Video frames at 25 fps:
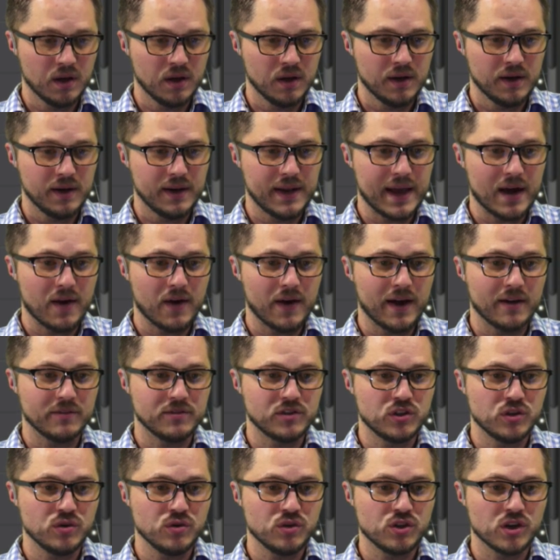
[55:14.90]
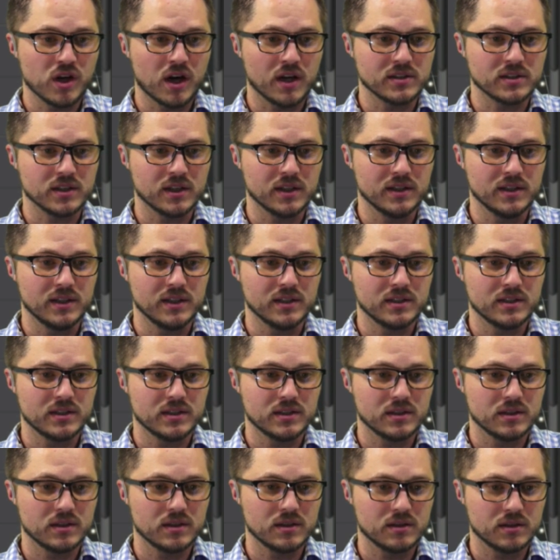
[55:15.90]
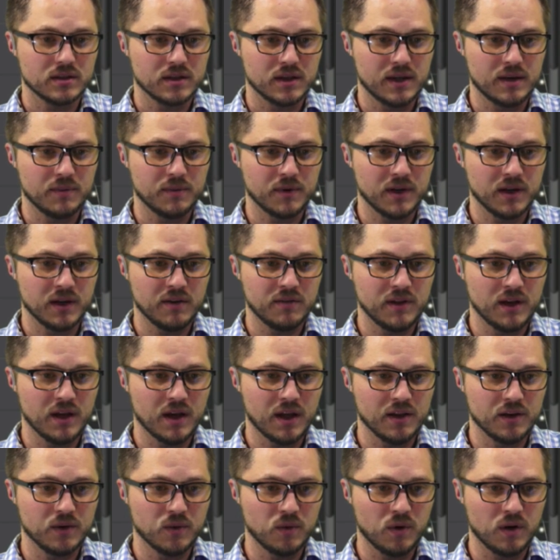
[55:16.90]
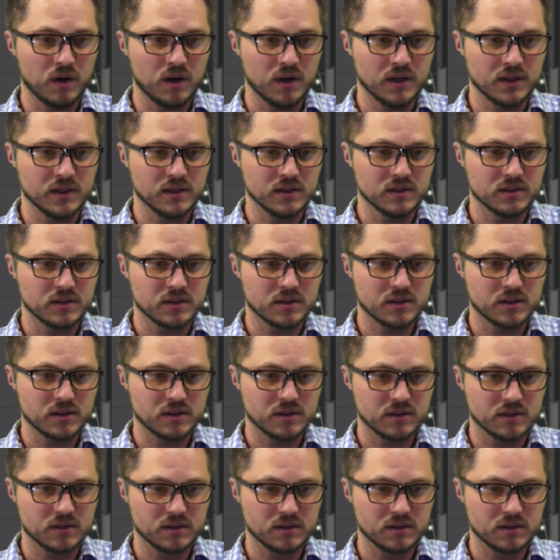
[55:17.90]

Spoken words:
Now I have 2 shots on this, and I'm going to give the other ones,